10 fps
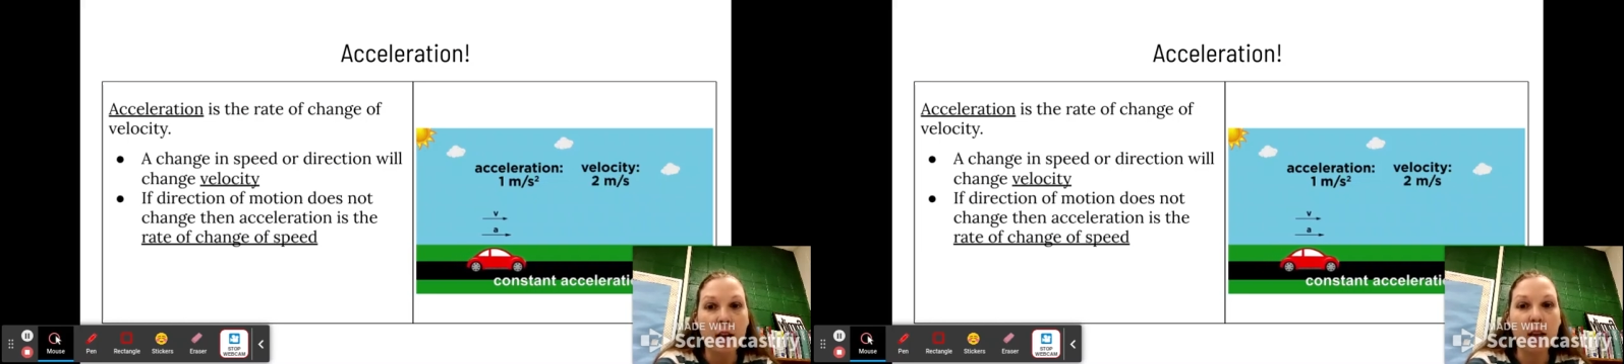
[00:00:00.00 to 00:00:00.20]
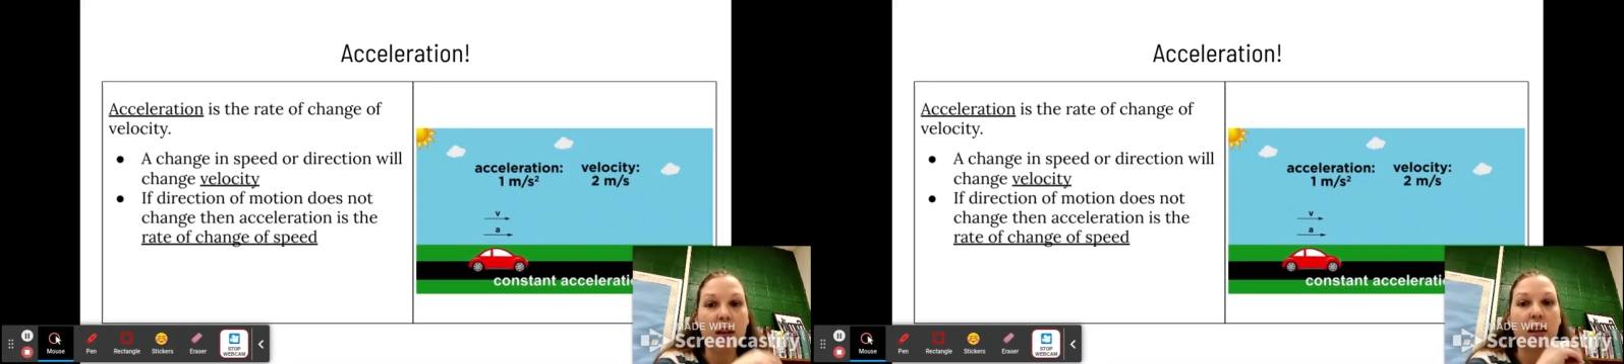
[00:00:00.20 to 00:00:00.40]

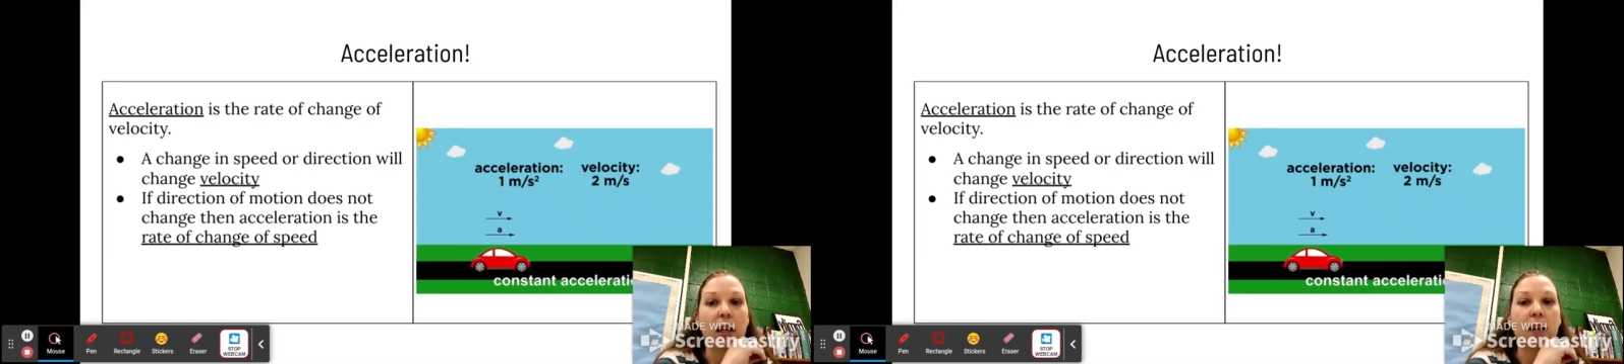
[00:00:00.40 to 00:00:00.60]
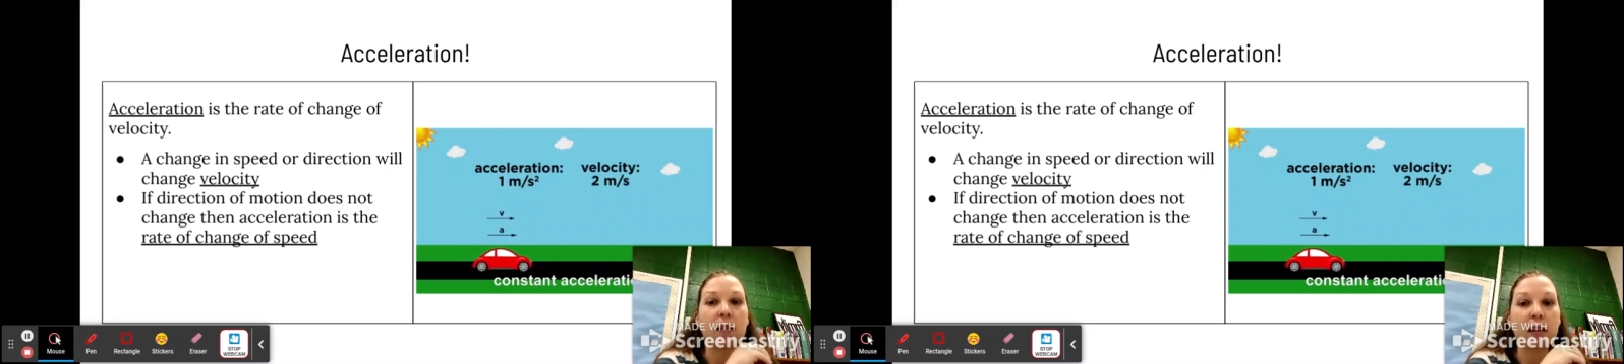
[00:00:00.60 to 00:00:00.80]
then
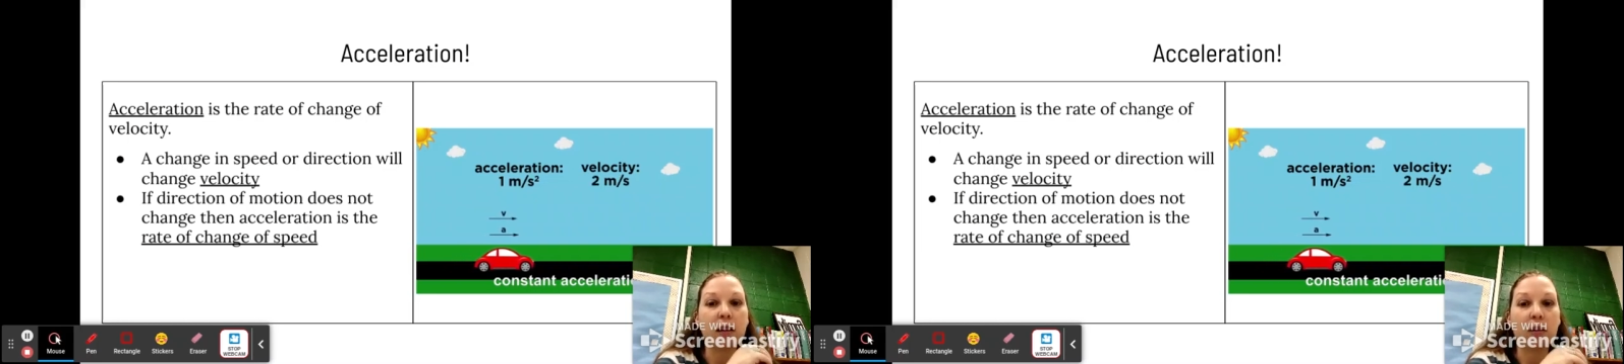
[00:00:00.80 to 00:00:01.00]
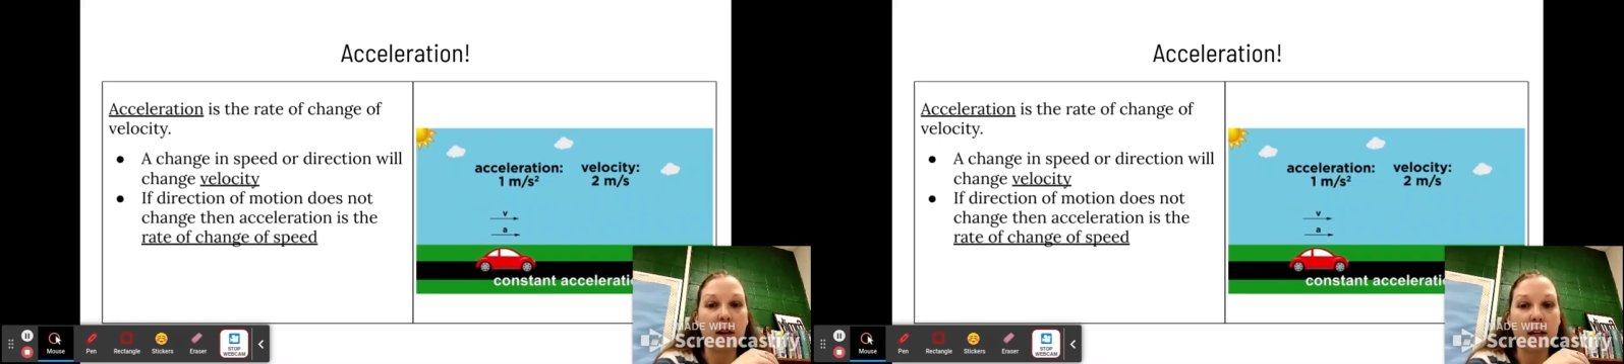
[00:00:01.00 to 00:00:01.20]
the
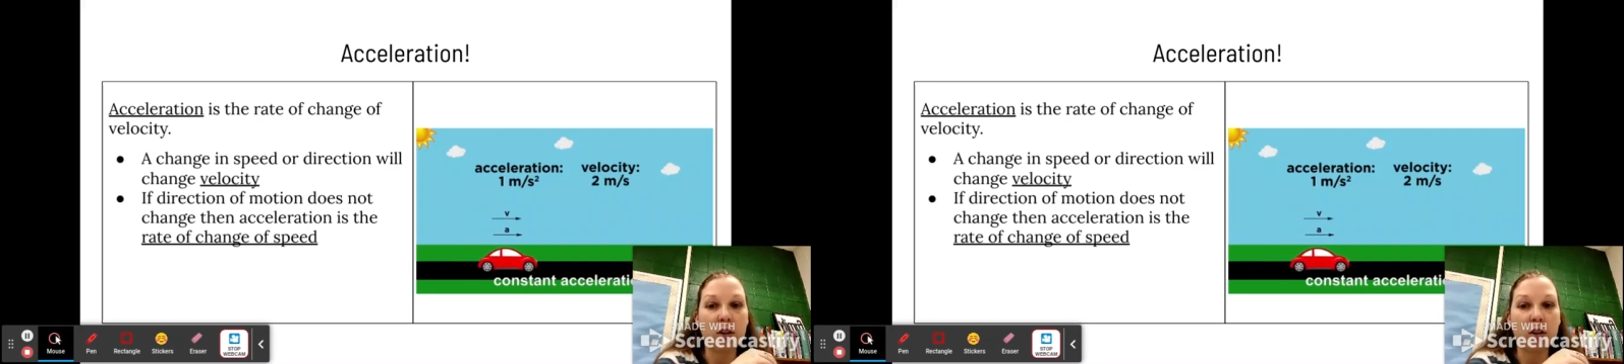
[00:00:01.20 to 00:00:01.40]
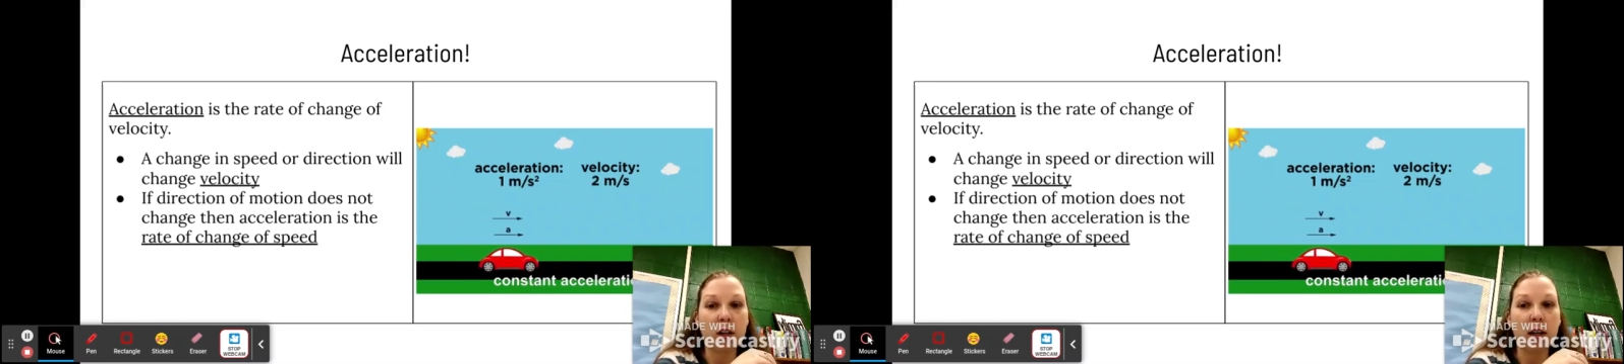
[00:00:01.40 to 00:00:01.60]

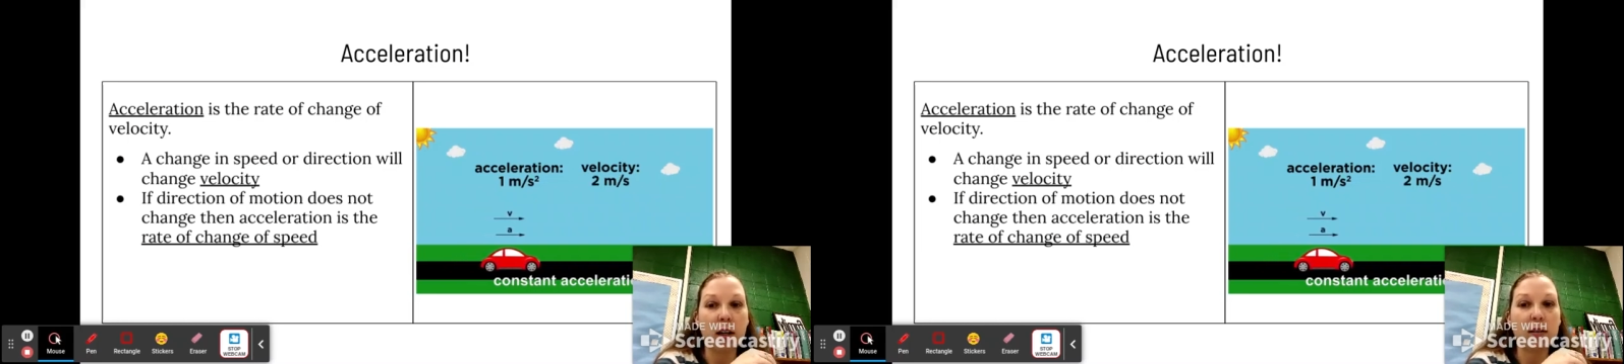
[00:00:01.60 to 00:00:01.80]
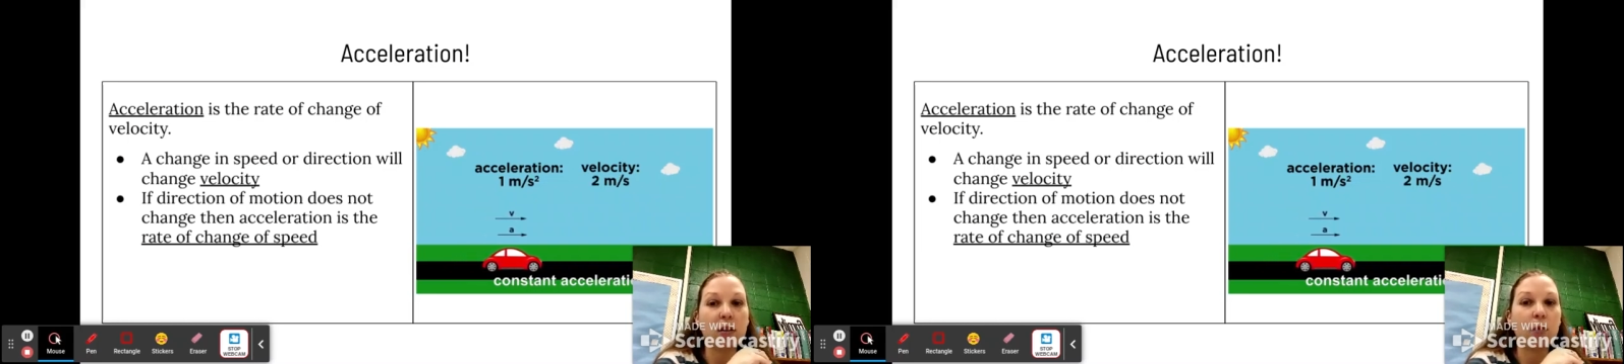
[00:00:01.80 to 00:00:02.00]
acceleration
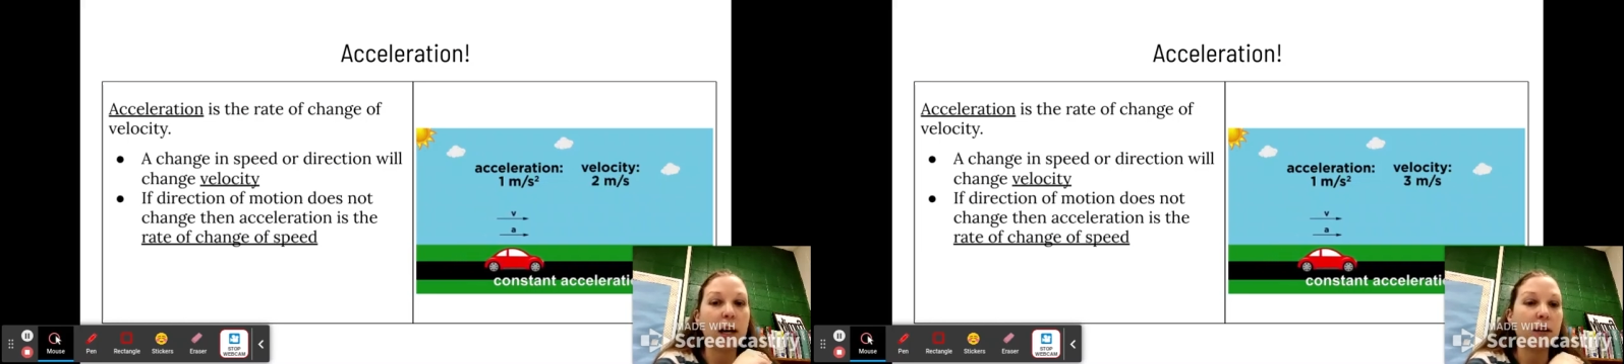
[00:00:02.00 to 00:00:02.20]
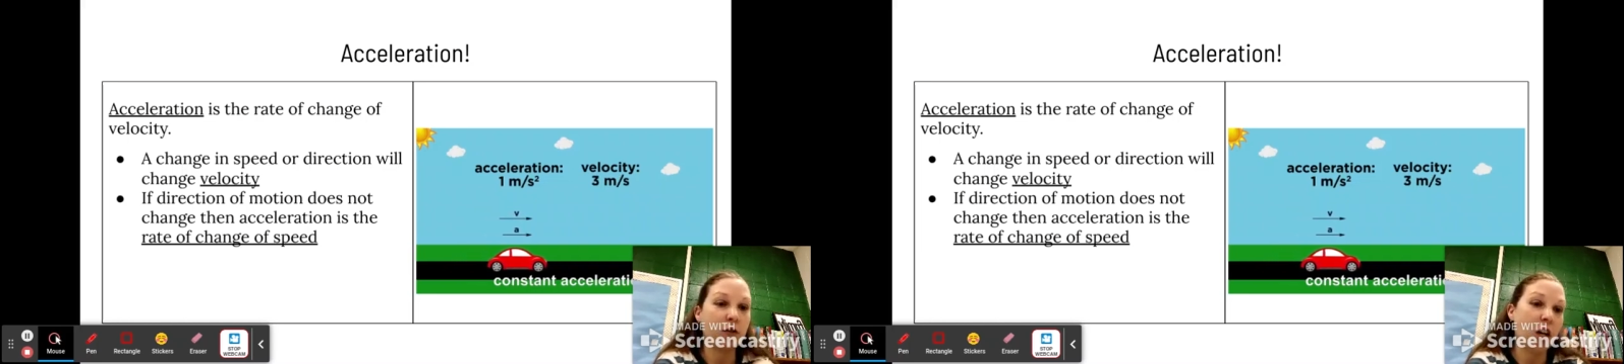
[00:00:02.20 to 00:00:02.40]
is the
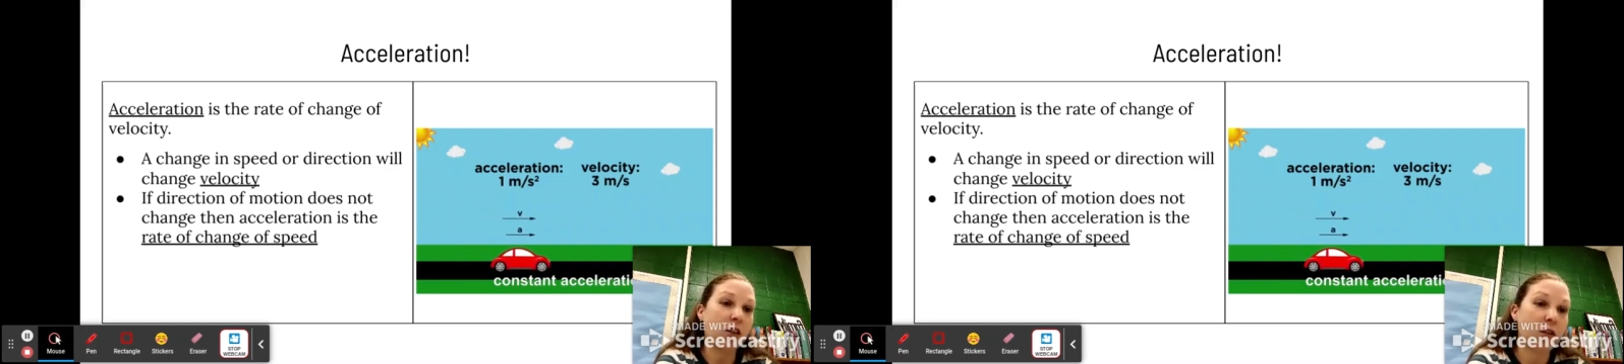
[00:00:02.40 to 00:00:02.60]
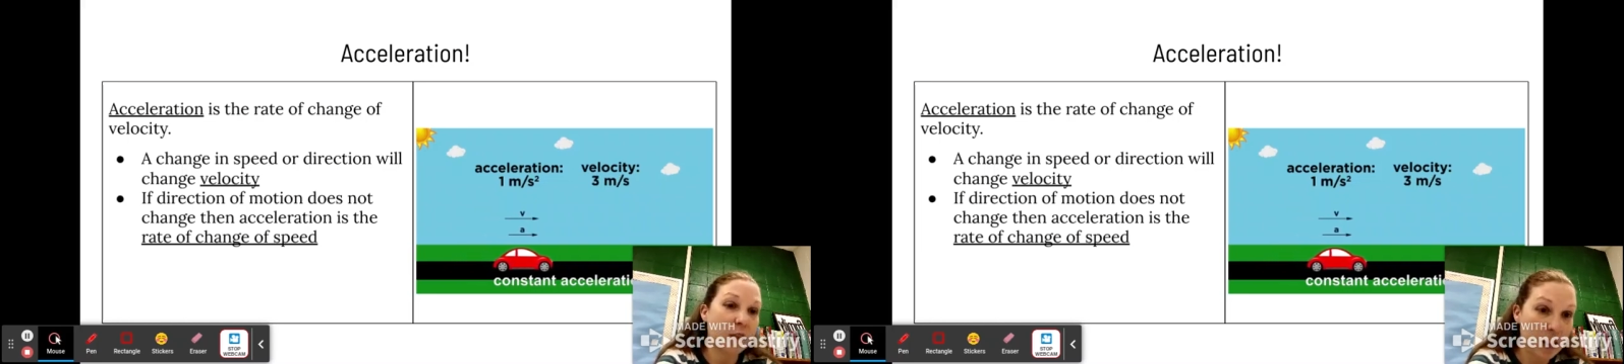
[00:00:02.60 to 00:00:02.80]
rate of
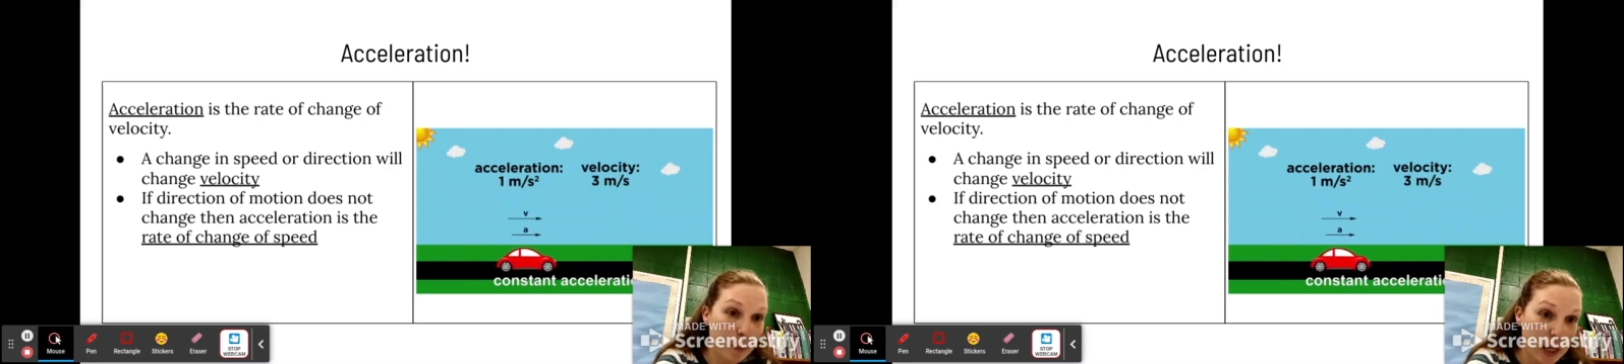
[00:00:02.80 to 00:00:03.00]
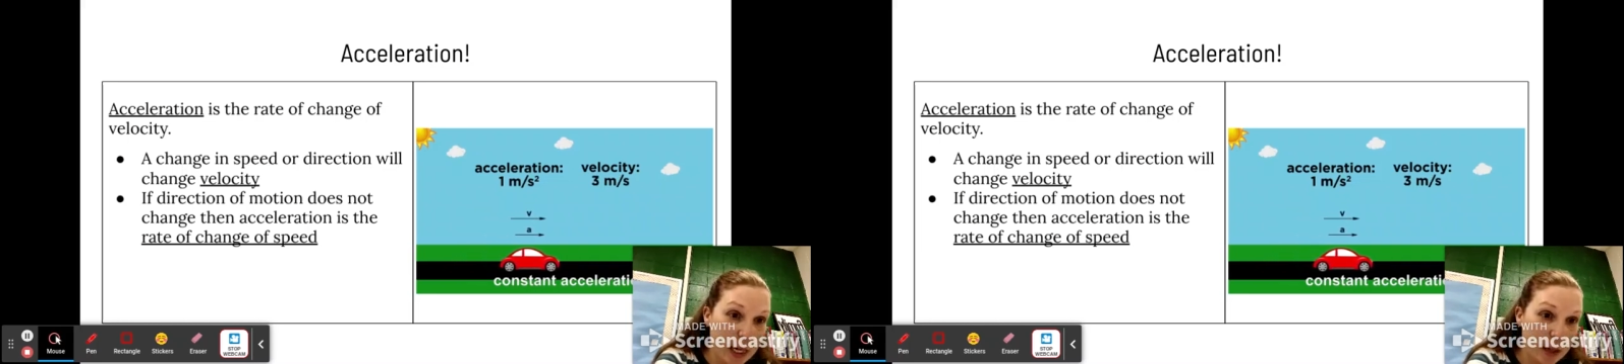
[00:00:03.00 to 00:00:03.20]
change of
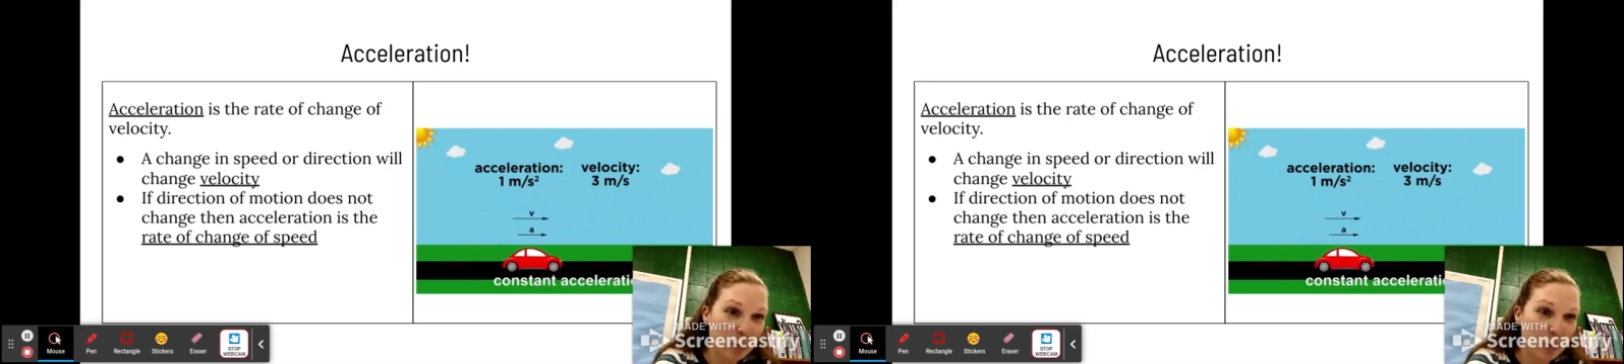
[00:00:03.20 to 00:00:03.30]
speed,